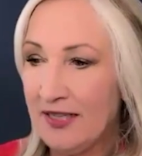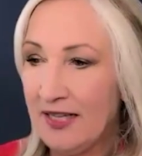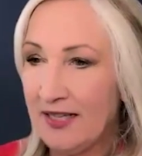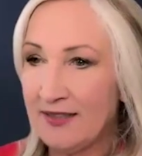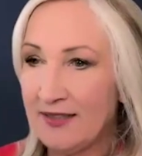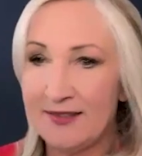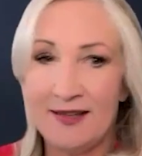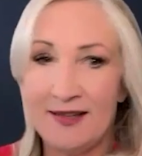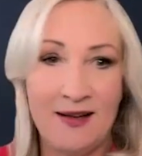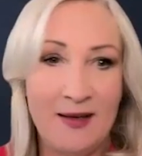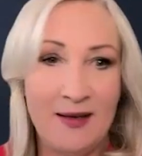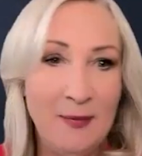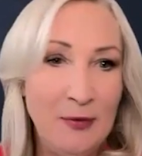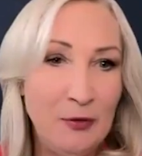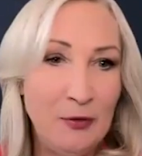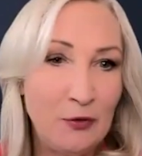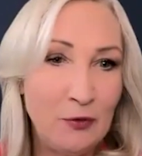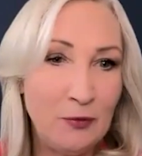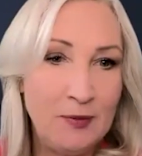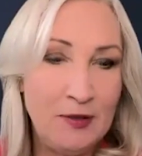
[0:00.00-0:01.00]
That's time
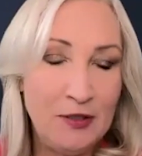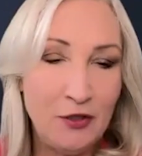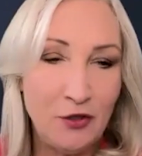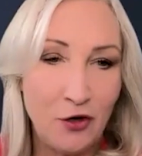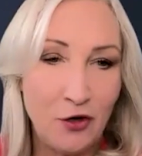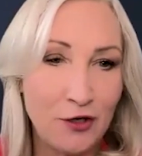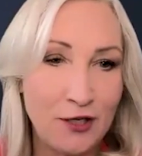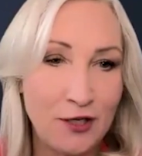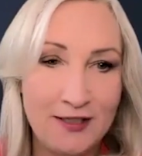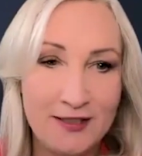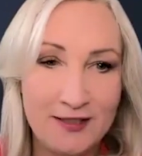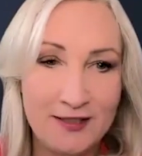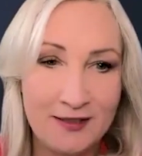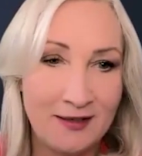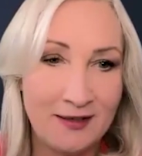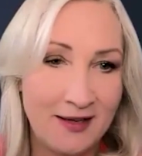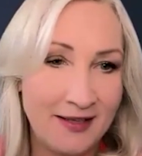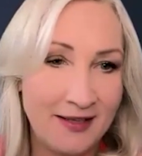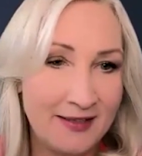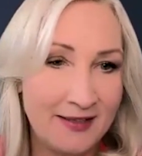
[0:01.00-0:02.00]
you could be talking to
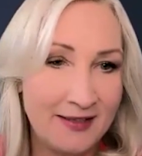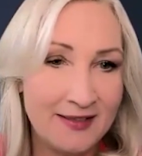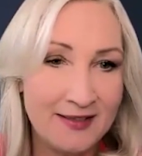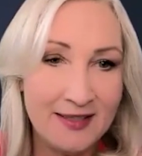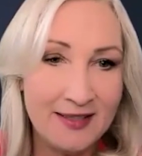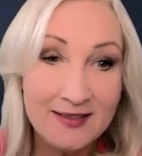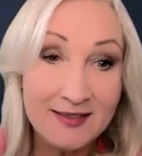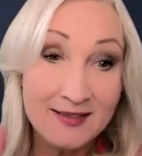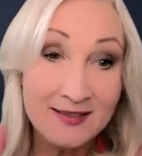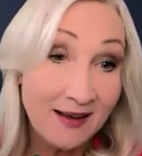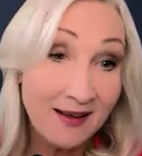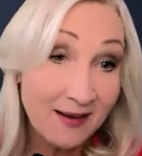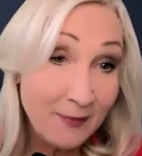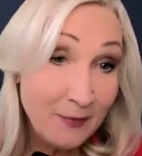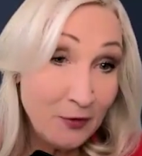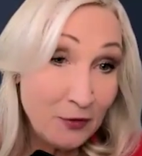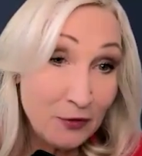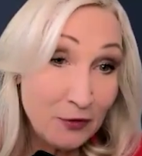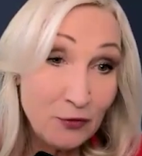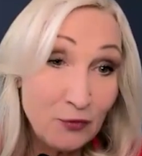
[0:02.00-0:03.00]
clients. That's
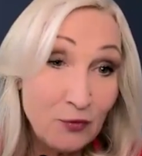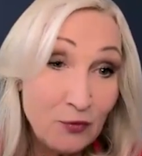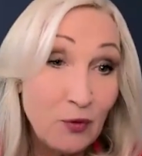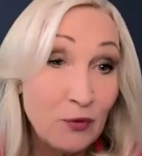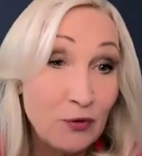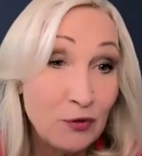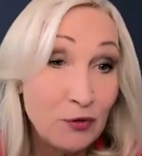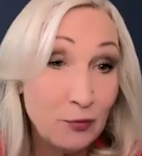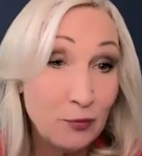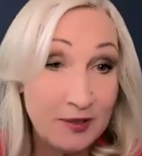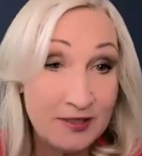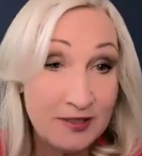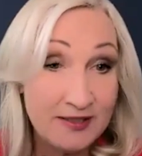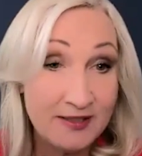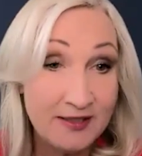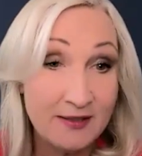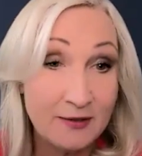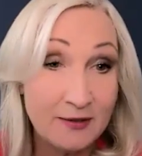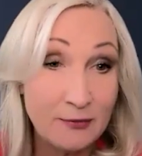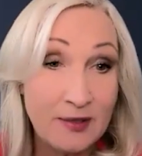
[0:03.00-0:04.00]
time you could grow your
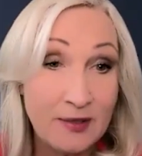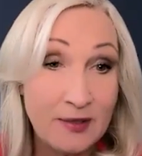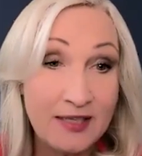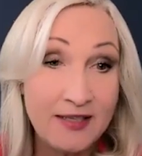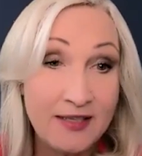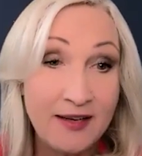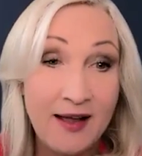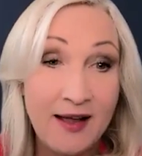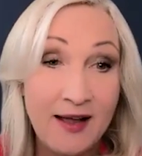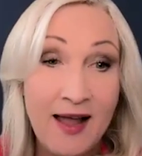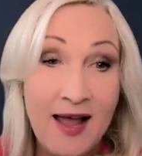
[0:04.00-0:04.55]
business, right?